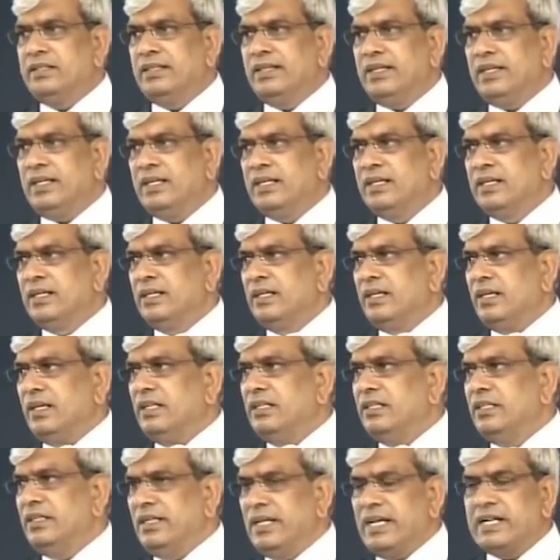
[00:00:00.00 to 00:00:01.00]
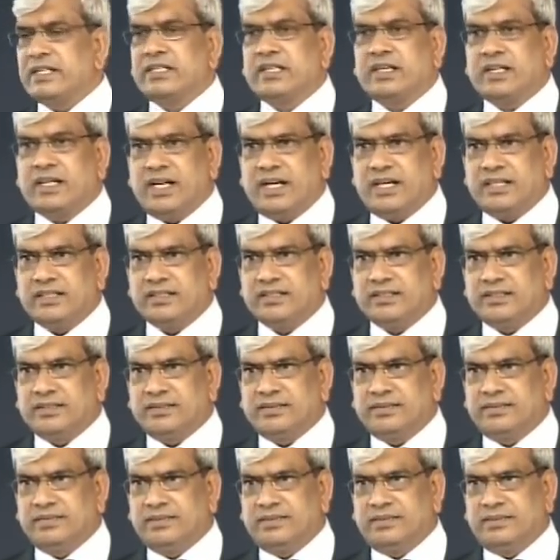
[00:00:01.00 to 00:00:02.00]
in the electric cars,
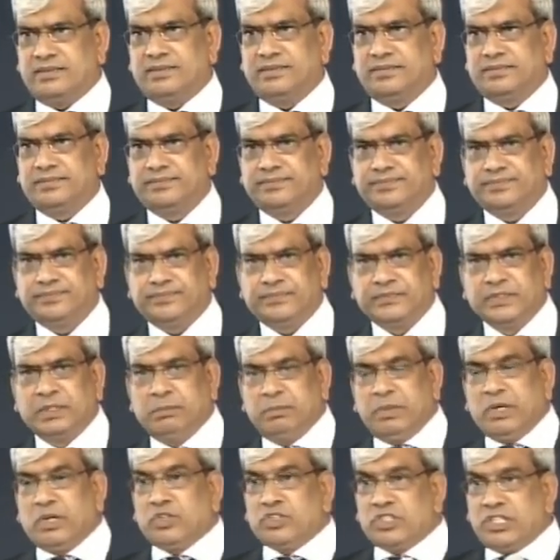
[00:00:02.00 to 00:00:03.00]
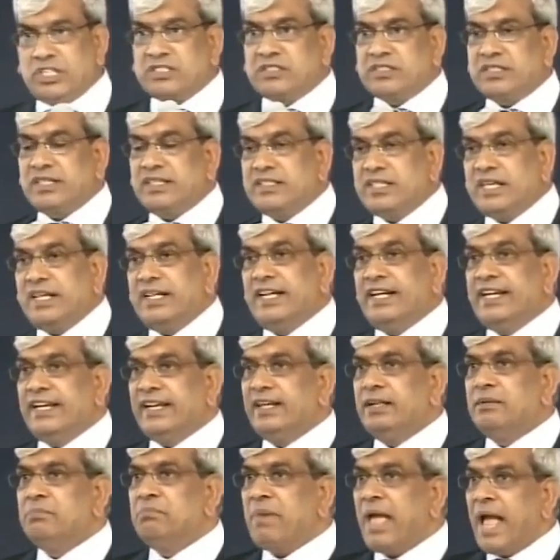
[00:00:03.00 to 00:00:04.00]
because it's
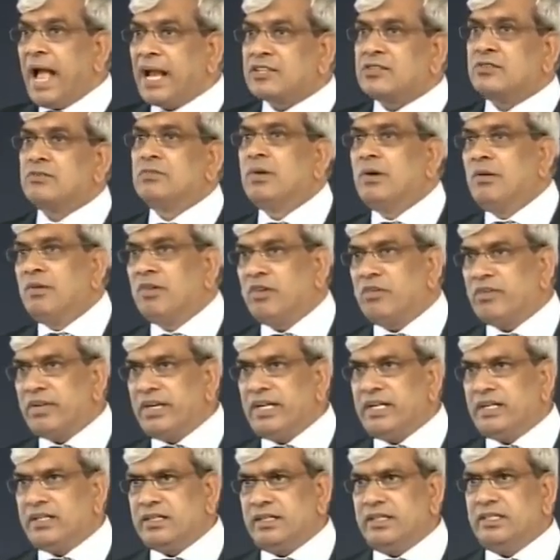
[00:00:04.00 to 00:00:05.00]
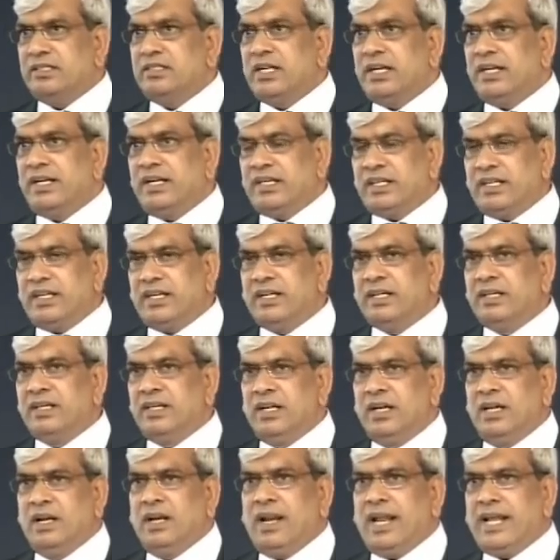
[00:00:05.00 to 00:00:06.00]
generating maximum amount of heat. It's generating,
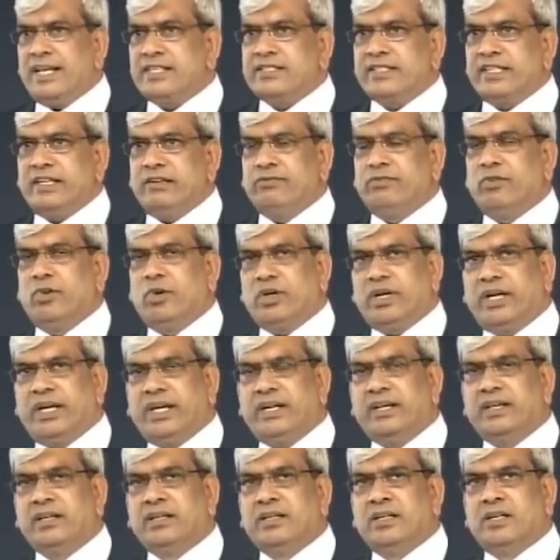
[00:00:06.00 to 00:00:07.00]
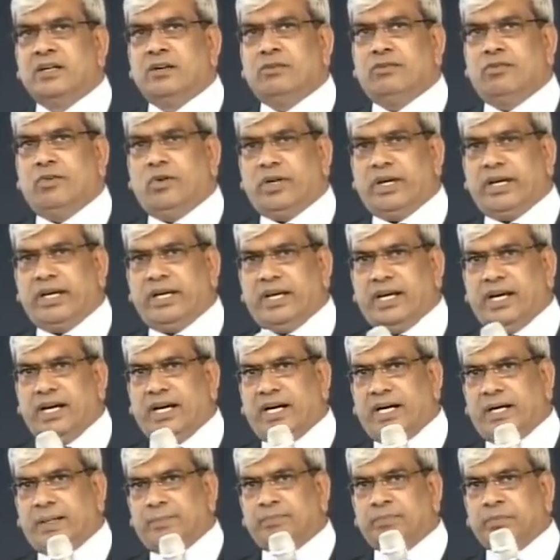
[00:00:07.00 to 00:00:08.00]
let's say, for a
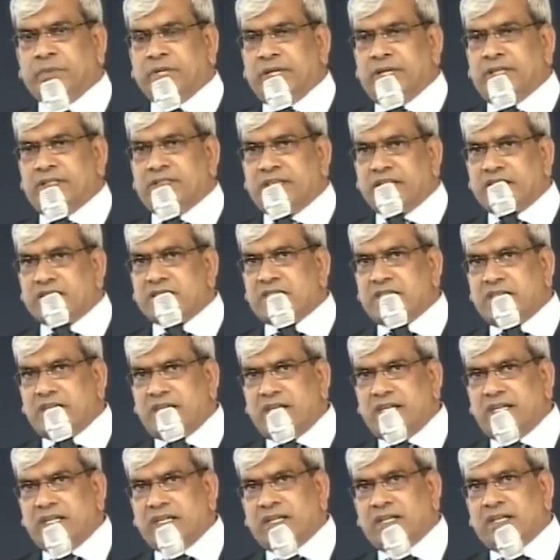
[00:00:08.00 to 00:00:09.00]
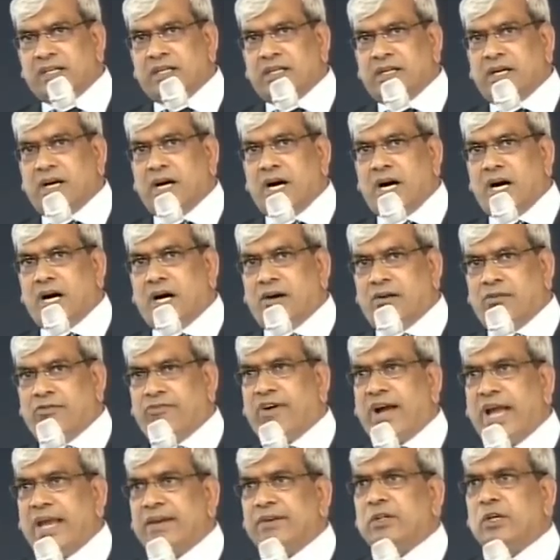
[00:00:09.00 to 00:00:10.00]

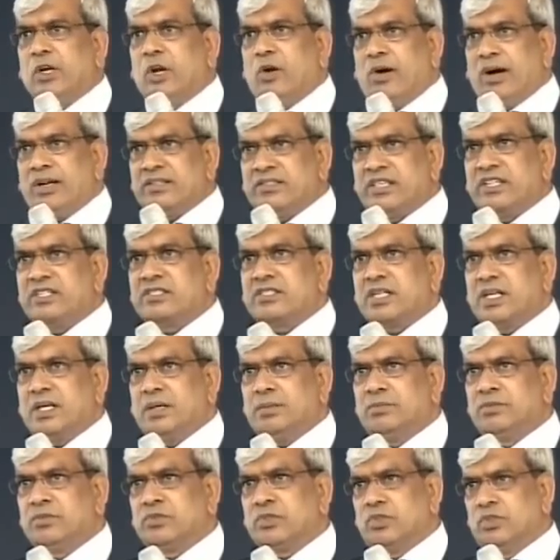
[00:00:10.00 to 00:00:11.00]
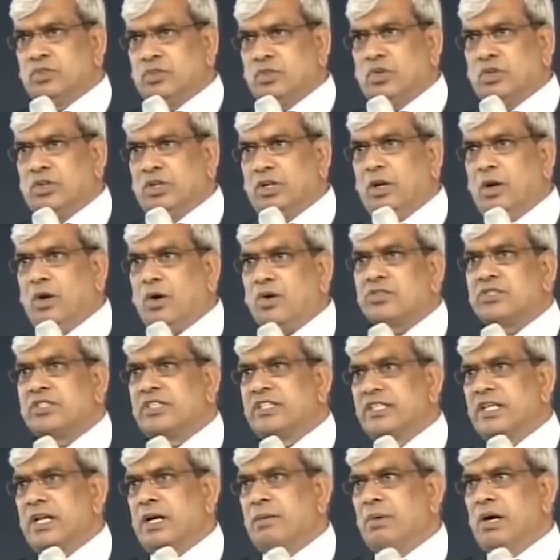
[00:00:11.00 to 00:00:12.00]
65 kilowatt system, so total
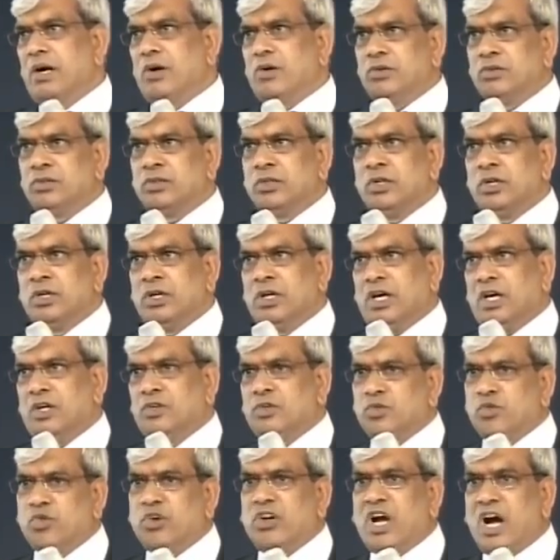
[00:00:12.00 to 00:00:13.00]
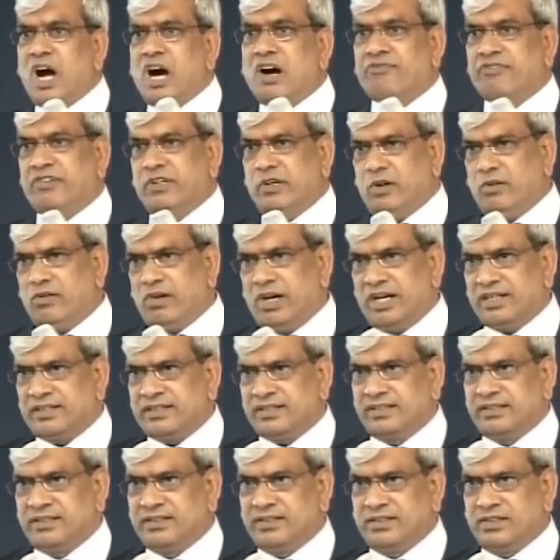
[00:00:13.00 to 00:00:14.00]
losses are about 2.5
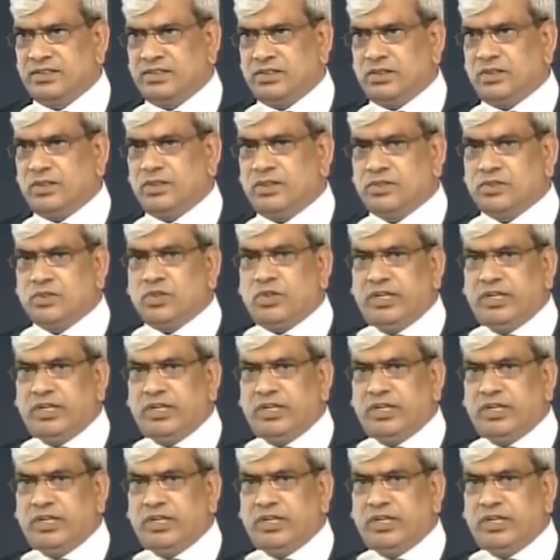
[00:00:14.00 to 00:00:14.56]
kilowatts. So